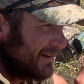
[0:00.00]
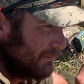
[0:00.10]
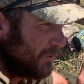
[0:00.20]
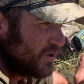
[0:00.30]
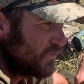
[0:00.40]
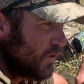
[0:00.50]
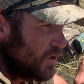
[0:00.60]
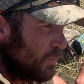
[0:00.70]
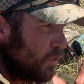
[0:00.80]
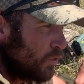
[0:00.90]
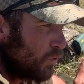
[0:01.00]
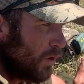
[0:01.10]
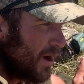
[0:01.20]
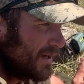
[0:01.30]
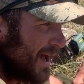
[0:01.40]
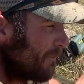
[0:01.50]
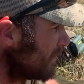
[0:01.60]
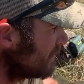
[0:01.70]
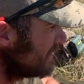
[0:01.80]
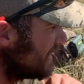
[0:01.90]
Once you've got your bore all lined up,
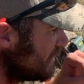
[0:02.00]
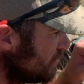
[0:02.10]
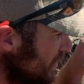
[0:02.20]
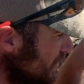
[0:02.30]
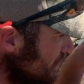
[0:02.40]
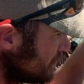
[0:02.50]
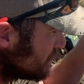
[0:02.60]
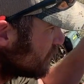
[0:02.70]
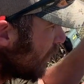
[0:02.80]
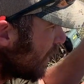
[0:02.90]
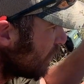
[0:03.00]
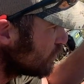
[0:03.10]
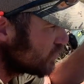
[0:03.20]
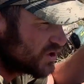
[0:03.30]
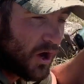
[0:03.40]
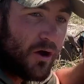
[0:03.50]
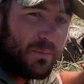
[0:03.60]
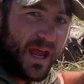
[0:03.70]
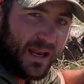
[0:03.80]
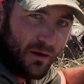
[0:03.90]
then you can dial on your scope
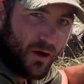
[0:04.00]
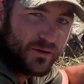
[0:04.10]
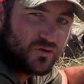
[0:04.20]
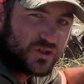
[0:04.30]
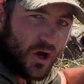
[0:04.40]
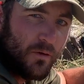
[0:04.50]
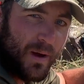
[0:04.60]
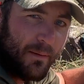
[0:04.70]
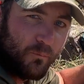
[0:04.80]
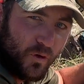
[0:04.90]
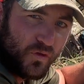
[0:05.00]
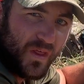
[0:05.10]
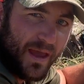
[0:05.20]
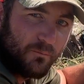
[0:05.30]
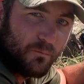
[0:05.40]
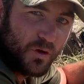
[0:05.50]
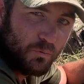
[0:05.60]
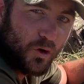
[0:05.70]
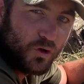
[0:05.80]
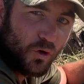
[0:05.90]
and line your scope up with
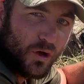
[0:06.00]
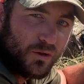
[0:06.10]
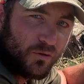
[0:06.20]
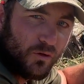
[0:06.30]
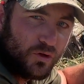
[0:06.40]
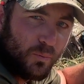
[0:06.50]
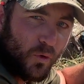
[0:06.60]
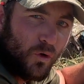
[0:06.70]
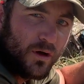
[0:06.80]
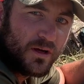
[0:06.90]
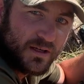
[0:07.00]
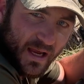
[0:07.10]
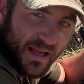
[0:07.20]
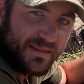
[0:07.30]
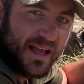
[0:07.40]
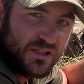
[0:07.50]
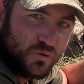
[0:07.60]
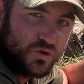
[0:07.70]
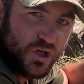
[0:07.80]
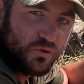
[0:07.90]
what you're looking through on your bore, and that's your
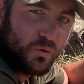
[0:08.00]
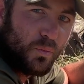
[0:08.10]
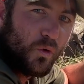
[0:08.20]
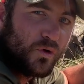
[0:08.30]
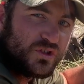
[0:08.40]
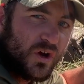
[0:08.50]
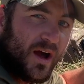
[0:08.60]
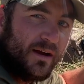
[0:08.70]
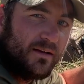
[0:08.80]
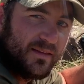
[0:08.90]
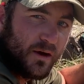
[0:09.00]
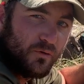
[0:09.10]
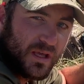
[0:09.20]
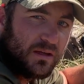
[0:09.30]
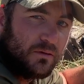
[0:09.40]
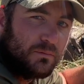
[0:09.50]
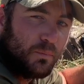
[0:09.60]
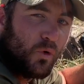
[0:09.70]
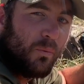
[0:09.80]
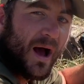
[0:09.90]
general bore sight. That'll get you
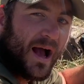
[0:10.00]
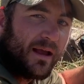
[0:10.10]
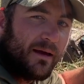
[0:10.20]
ballpark.